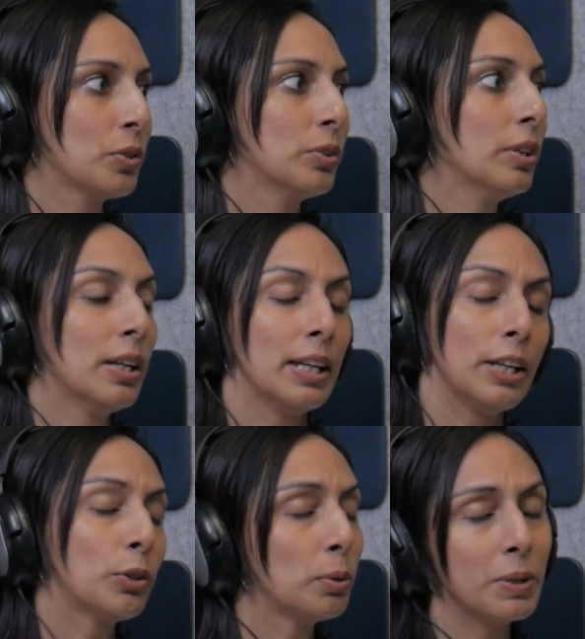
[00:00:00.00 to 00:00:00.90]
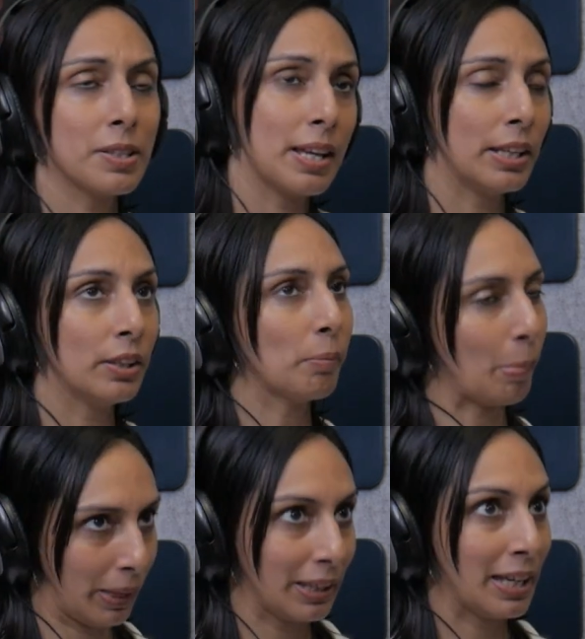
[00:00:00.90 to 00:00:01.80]
So it could be a sign,
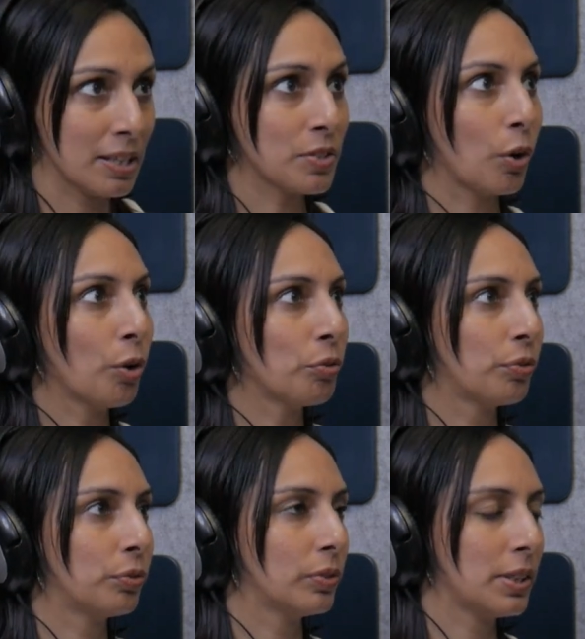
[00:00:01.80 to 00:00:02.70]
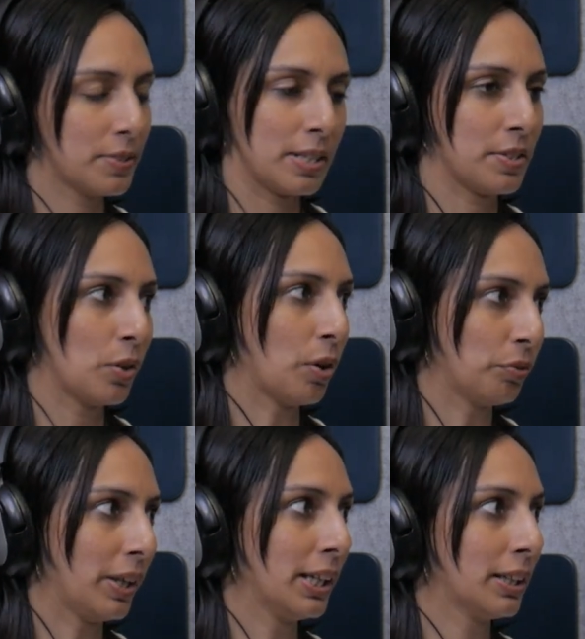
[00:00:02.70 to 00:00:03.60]
yes, of distress and
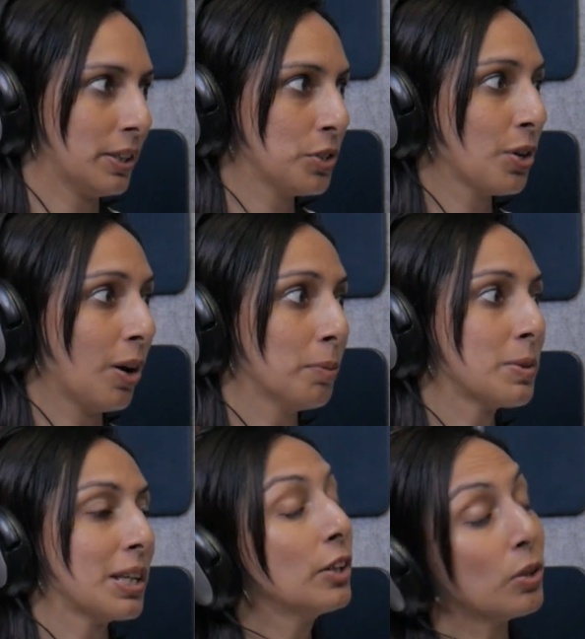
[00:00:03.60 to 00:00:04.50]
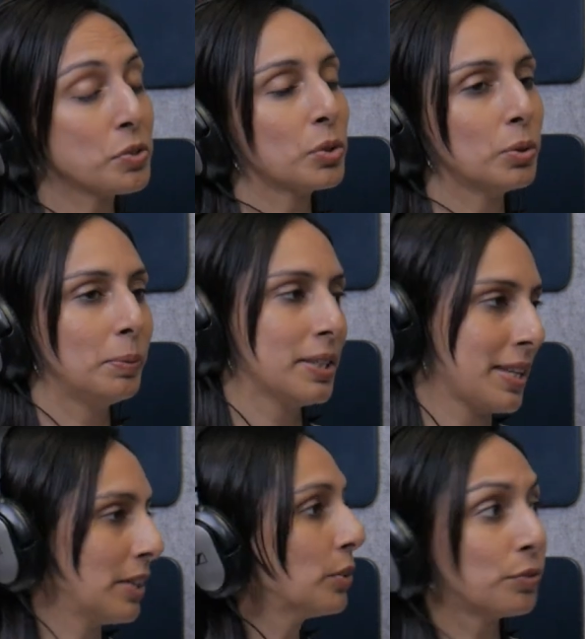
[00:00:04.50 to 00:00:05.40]
not finding other jobs. It also could be
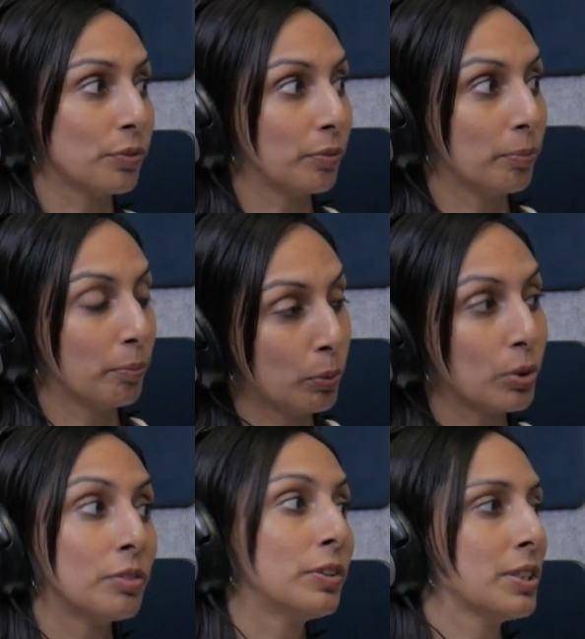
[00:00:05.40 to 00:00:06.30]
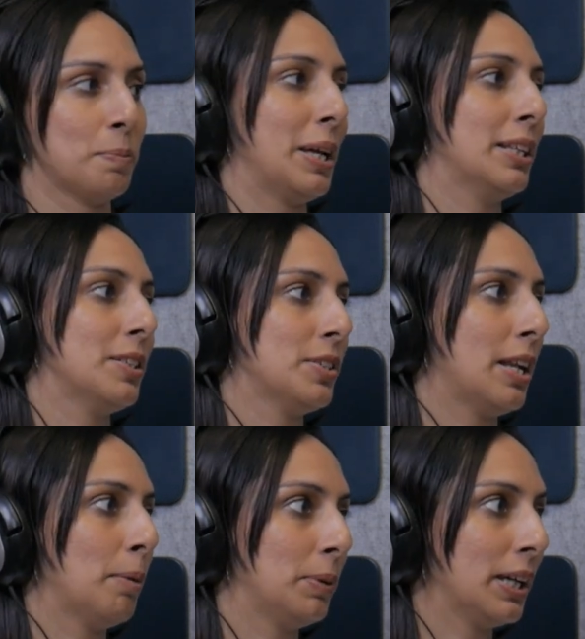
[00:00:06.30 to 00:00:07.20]
a sign of more reverse
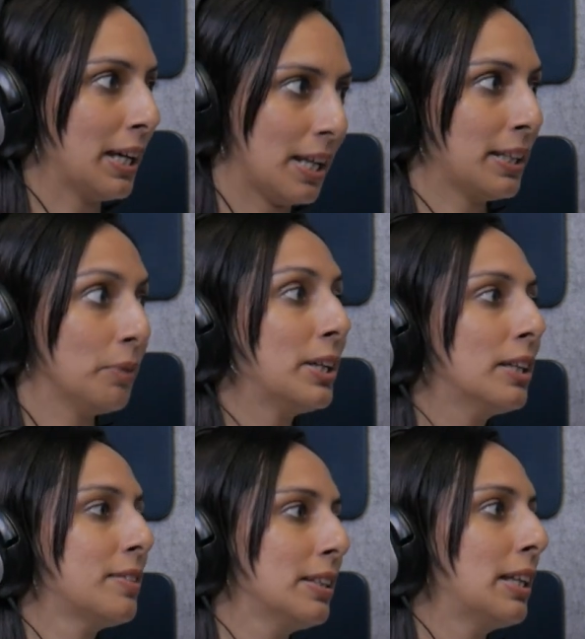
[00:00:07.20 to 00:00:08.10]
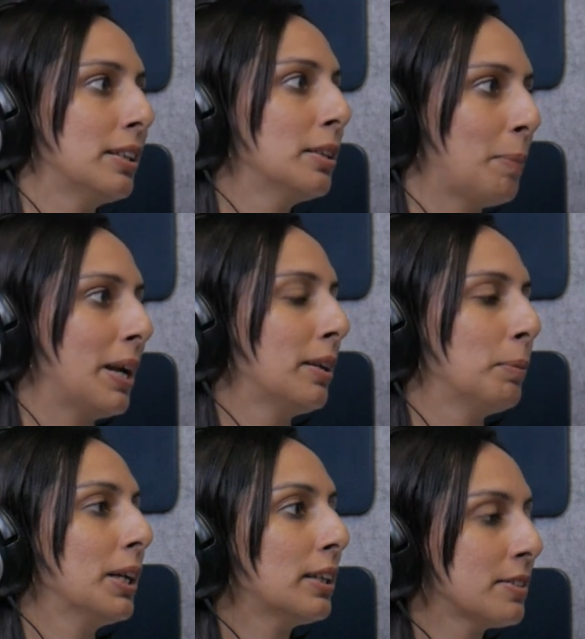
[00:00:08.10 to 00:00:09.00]
migration happening. And I think we did see that in the pandemic.